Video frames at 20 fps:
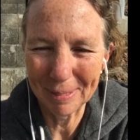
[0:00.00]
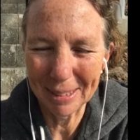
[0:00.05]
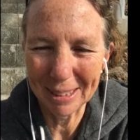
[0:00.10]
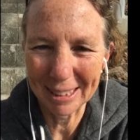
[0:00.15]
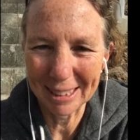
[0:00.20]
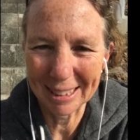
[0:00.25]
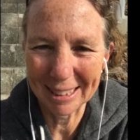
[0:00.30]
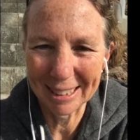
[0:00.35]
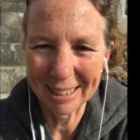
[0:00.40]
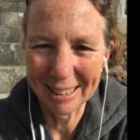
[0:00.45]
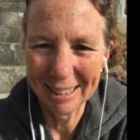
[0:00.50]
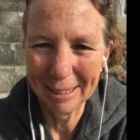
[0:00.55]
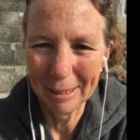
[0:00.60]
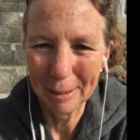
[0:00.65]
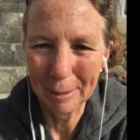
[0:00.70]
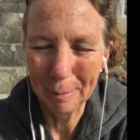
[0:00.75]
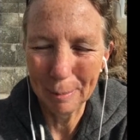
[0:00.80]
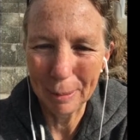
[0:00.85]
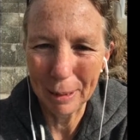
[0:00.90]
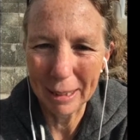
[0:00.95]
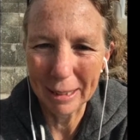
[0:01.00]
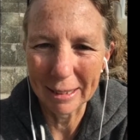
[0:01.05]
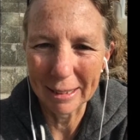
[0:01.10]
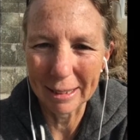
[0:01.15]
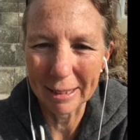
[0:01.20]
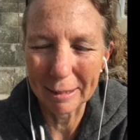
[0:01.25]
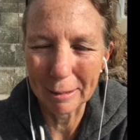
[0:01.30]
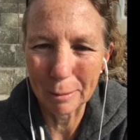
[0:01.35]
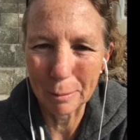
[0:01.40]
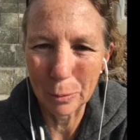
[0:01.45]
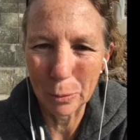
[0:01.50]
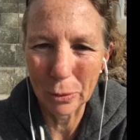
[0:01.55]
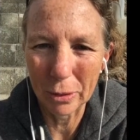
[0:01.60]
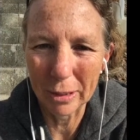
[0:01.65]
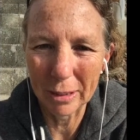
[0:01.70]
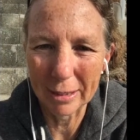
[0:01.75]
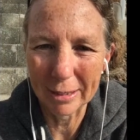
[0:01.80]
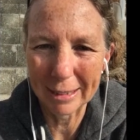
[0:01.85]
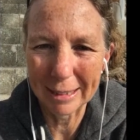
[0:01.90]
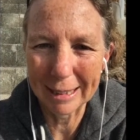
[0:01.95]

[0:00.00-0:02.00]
just being a little more